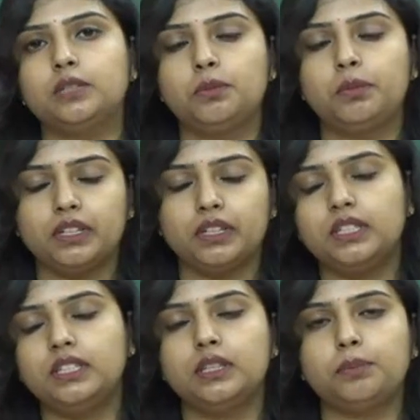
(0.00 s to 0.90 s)
that has been
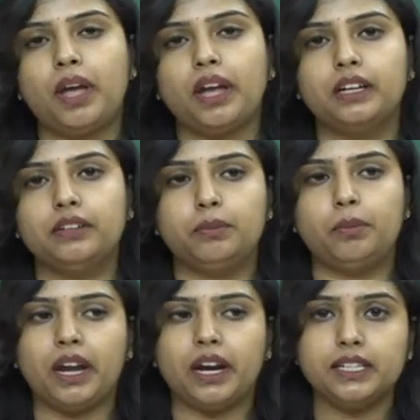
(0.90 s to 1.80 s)
present in the packet, if
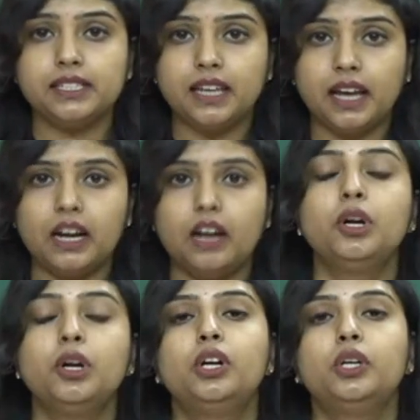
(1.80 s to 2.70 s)
the packet is
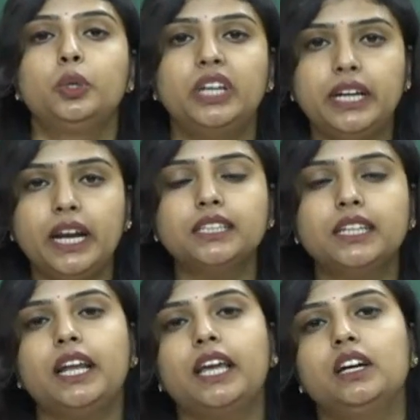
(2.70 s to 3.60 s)
corrupt, to
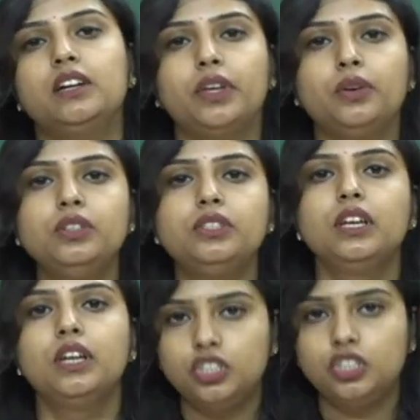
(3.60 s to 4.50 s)
detect that error we
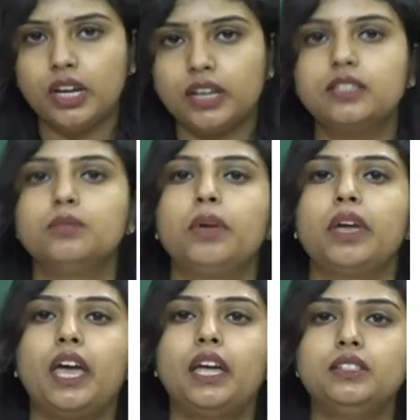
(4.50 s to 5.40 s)
use checksum
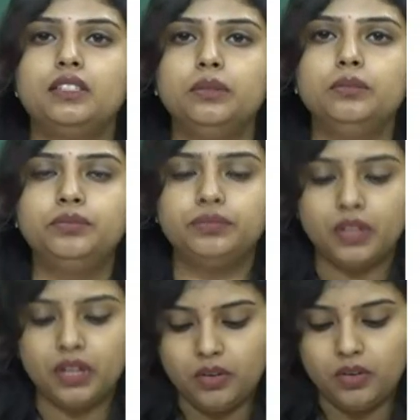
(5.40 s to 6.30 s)
mechanism.
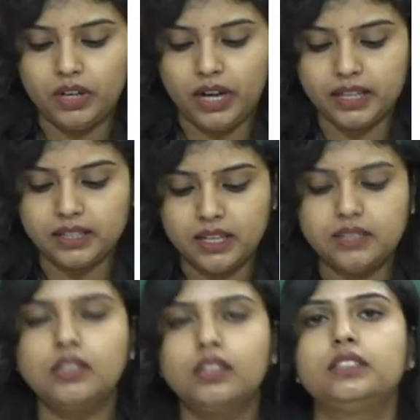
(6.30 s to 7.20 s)
Next
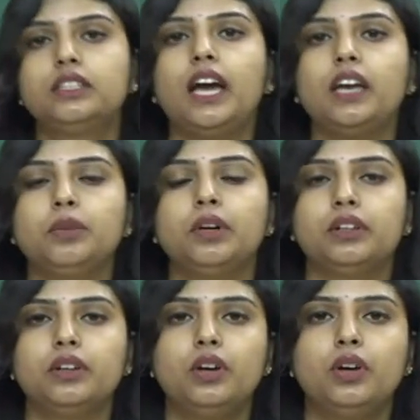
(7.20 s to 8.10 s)
is
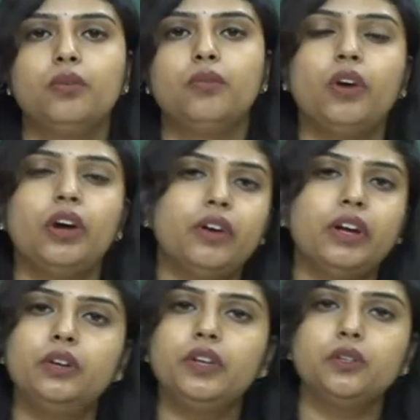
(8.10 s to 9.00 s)
timer.
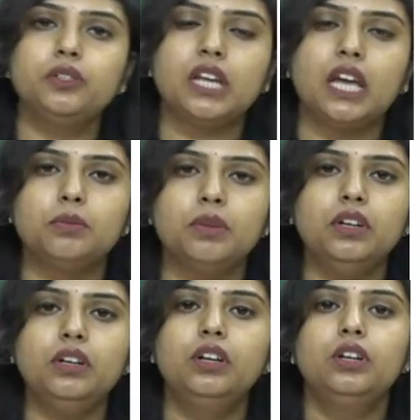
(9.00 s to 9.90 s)
Why do we use
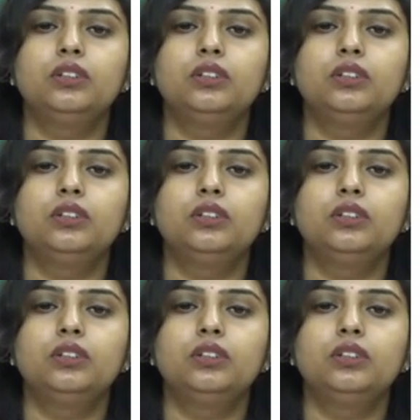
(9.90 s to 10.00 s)
timer?